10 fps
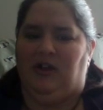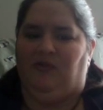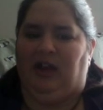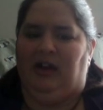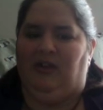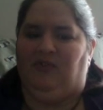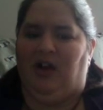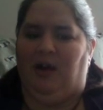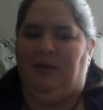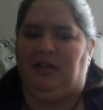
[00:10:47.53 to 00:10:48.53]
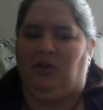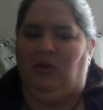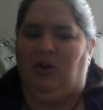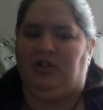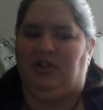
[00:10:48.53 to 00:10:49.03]
If I get enough comments and
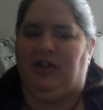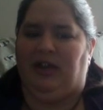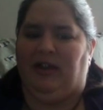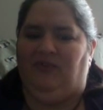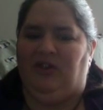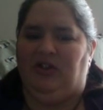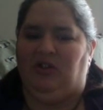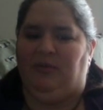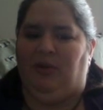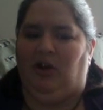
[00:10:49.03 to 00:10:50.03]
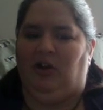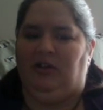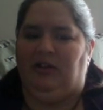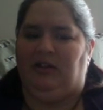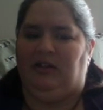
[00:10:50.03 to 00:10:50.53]
questions, I can feature them
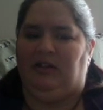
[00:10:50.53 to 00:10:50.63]
on,